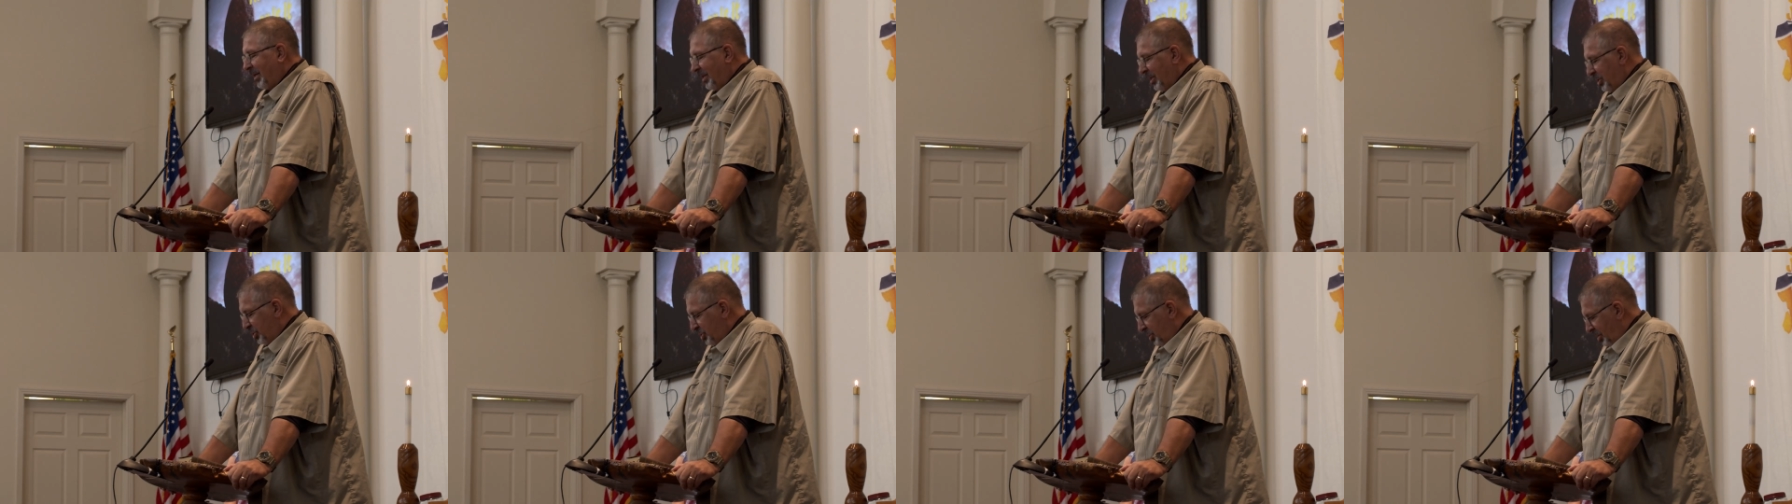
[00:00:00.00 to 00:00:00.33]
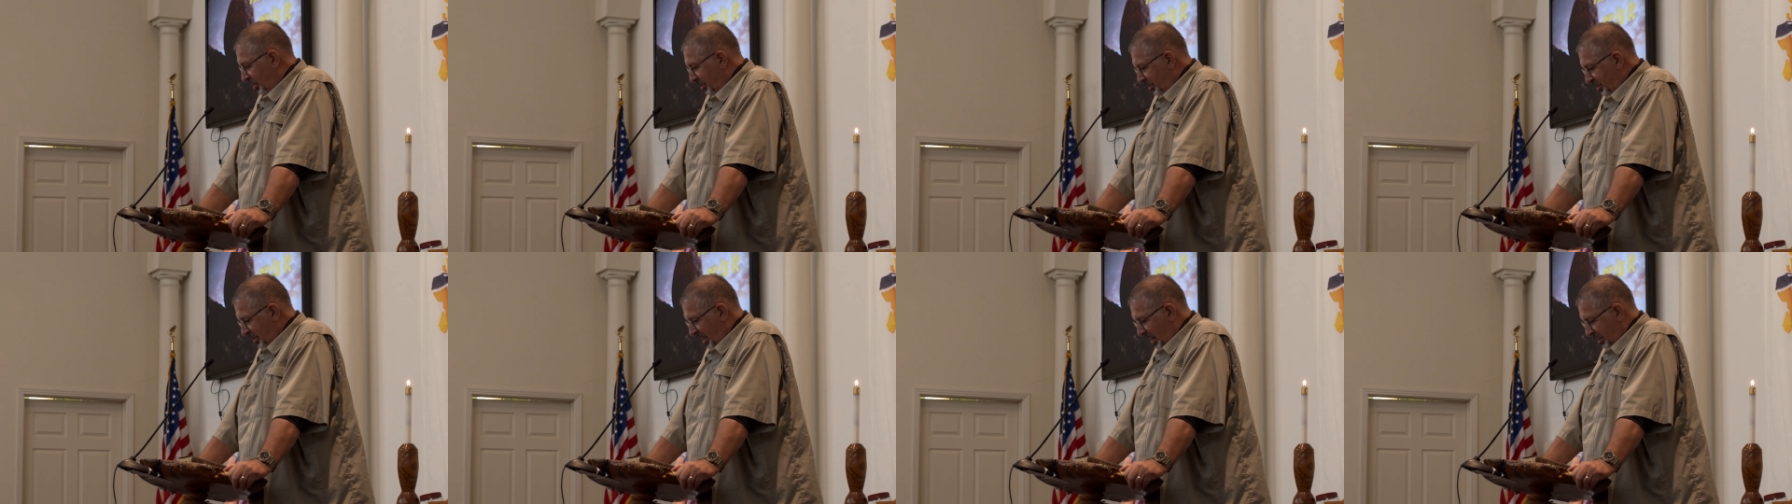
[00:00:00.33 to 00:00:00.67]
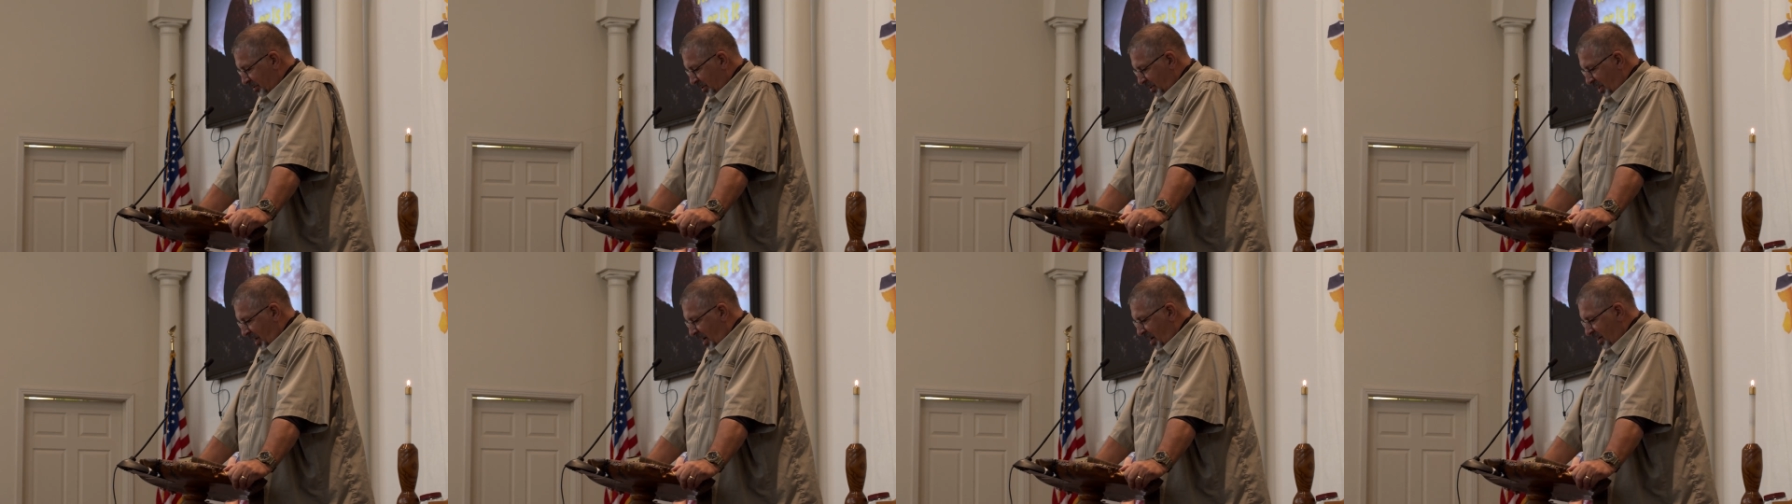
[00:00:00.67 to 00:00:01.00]
and she learned how
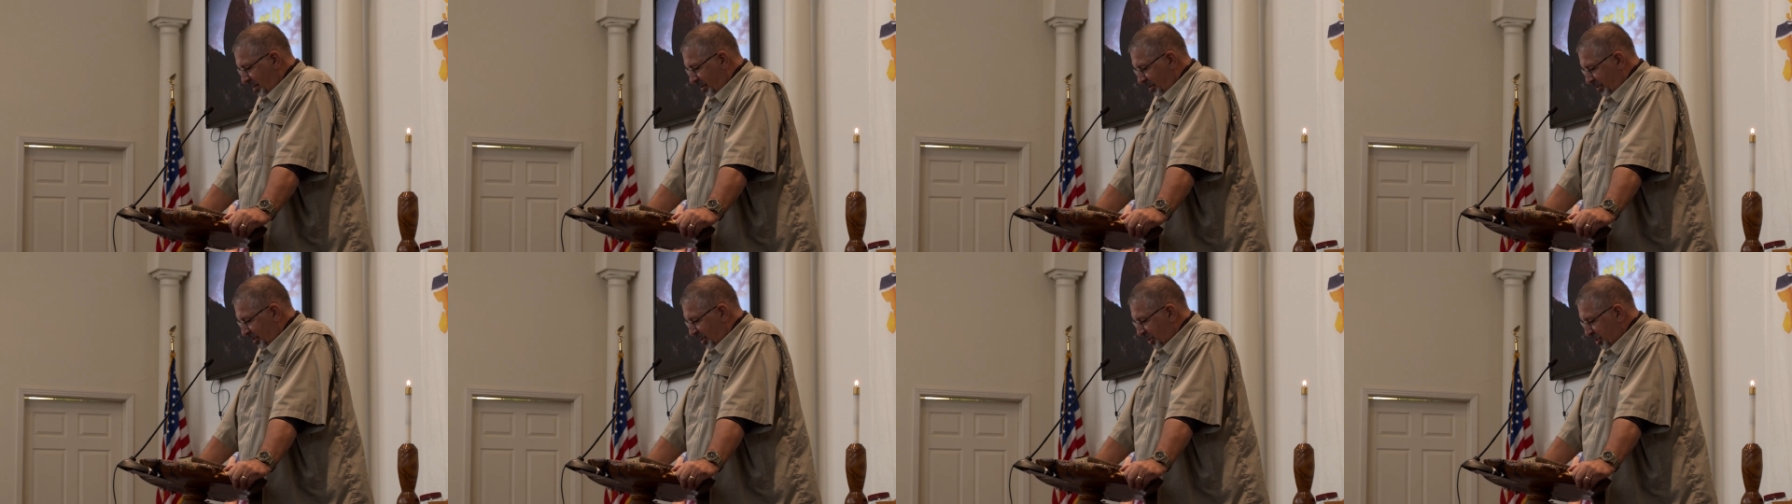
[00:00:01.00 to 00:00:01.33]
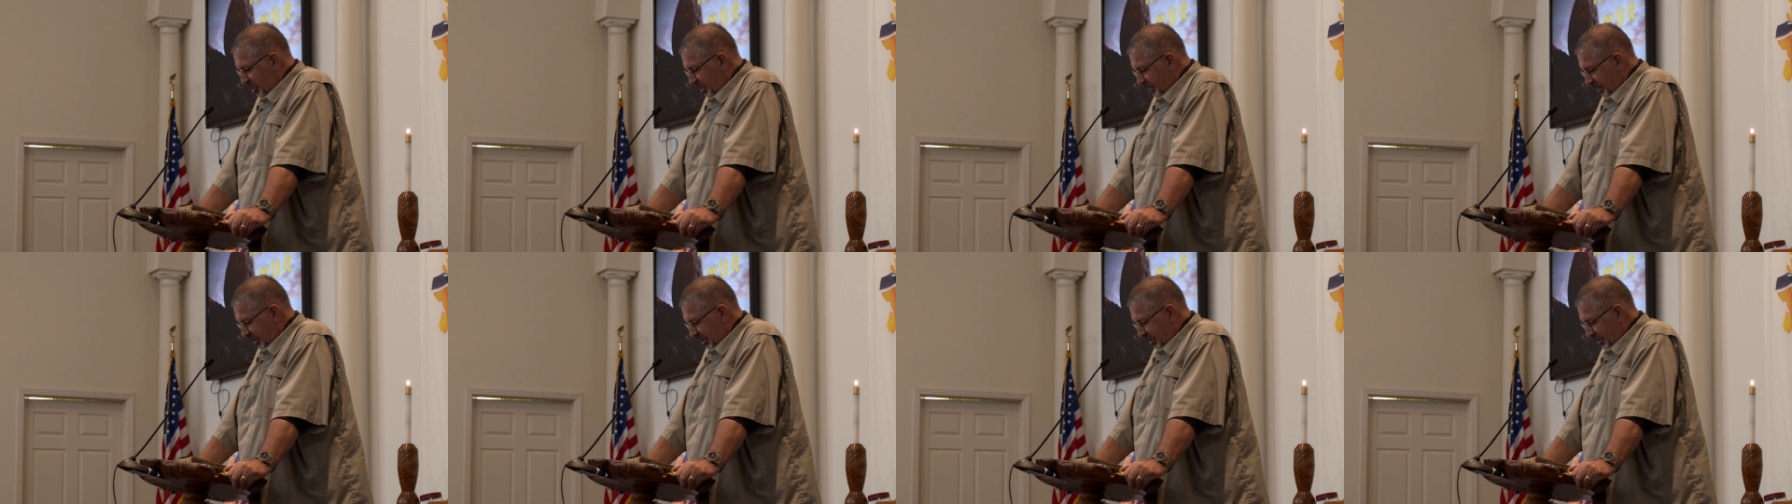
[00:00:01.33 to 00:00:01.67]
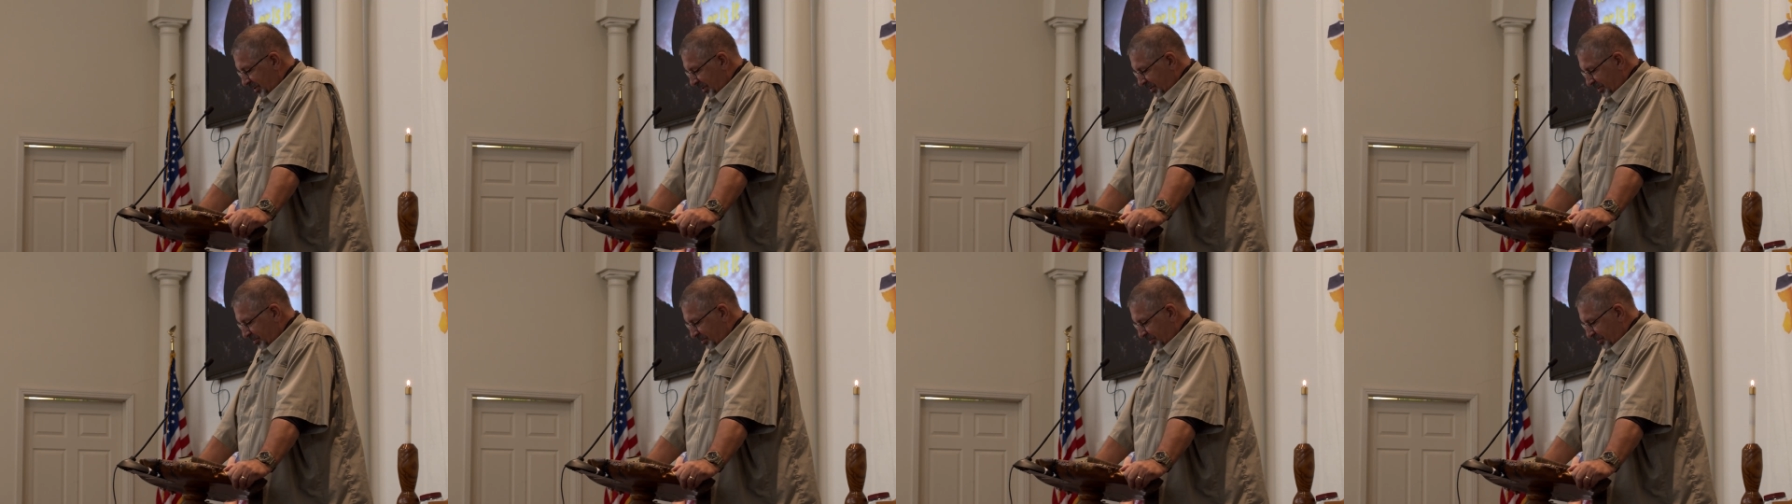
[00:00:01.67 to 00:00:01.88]
to conquer each of it.